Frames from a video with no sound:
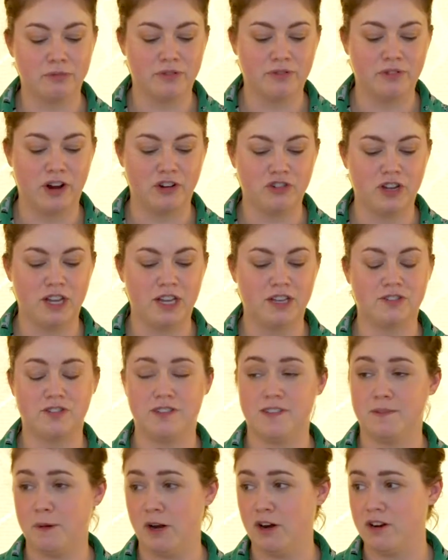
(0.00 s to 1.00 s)
refreshing to
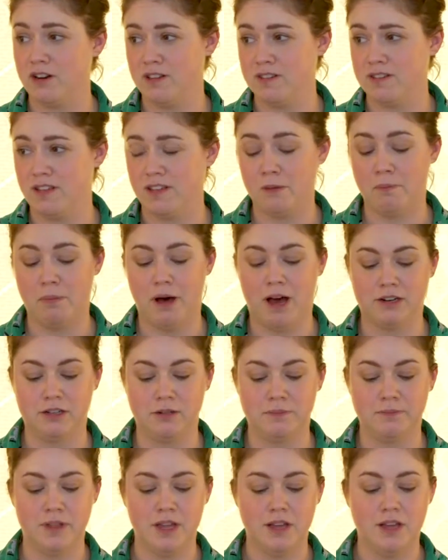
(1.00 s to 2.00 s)
spirituous on the
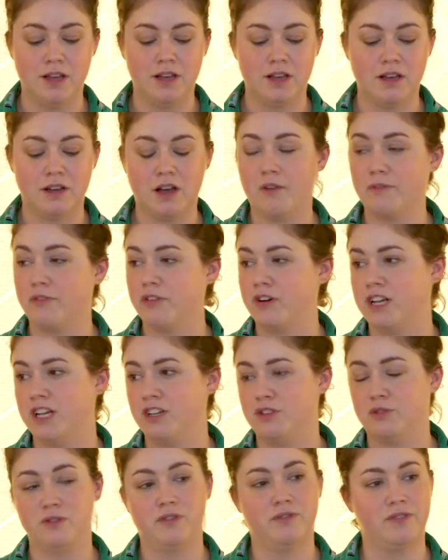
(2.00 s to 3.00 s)
bottom, comforting
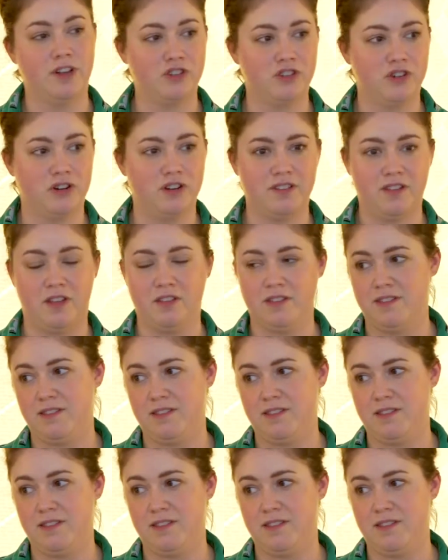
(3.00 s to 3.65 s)
to adventurous on the